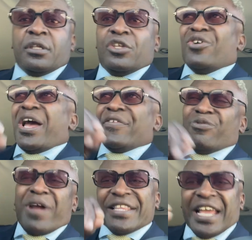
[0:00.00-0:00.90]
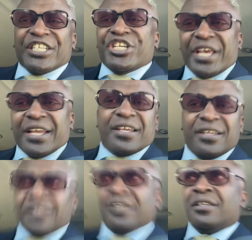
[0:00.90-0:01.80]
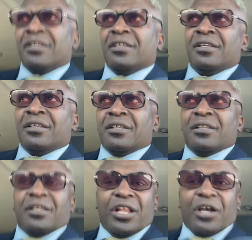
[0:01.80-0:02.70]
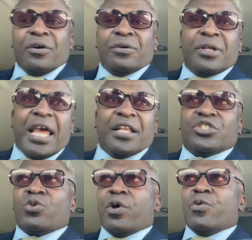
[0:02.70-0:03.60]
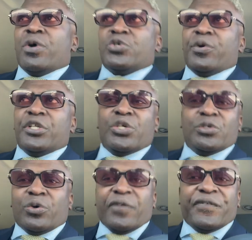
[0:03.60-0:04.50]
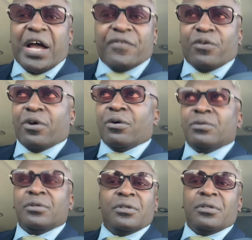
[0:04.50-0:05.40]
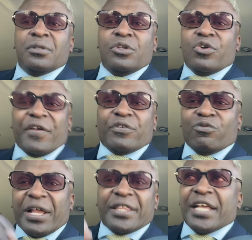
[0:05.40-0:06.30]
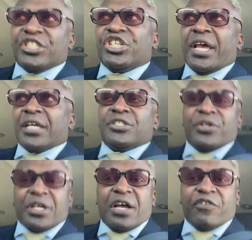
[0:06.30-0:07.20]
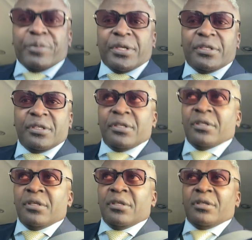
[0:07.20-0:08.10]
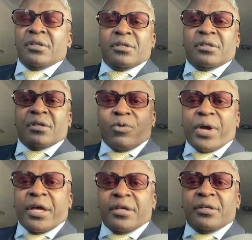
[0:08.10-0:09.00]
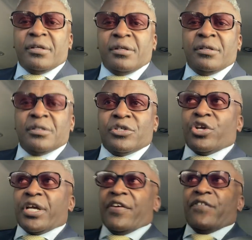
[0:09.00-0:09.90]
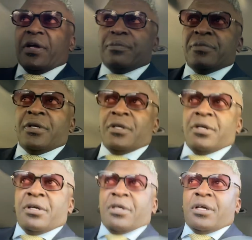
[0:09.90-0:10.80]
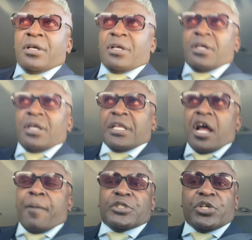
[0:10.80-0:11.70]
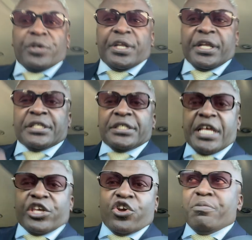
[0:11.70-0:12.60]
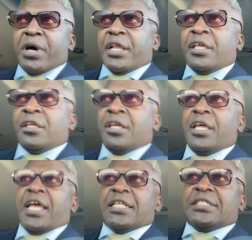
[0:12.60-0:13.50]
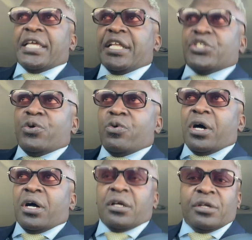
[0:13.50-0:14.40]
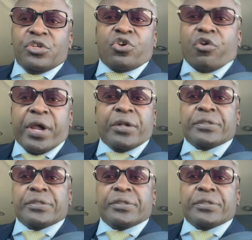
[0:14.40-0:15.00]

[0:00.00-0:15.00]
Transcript: You don't have to write that check, you know, at a twenty-one, twenty-two, twenty-five-year-old. You don't have to write that check to the government, okay? So you give them the opportunity to take your money and send it to uh Ukraine or